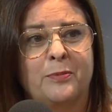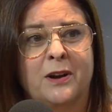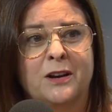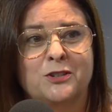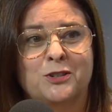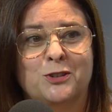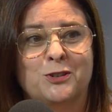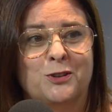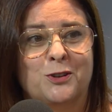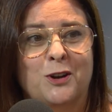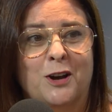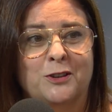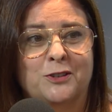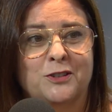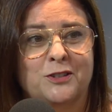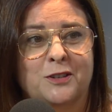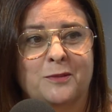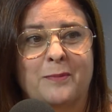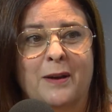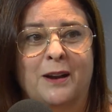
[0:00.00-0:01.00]
pressures are not
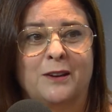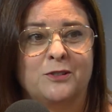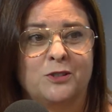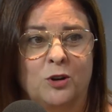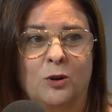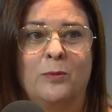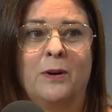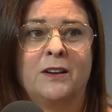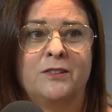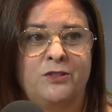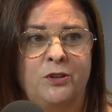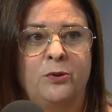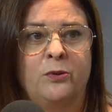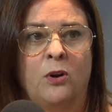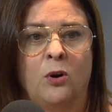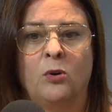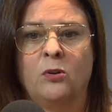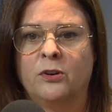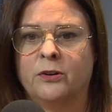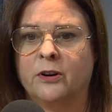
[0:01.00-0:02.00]
just in Manitoba, as you
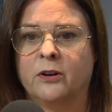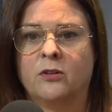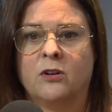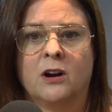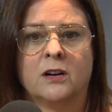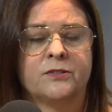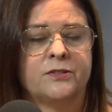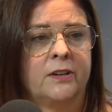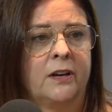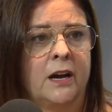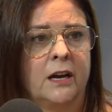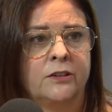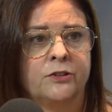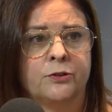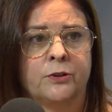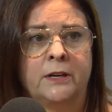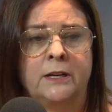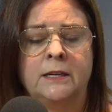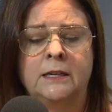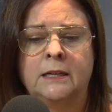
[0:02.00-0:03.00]
know, they're across the
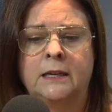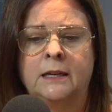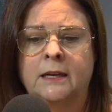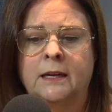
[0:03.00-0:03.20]
country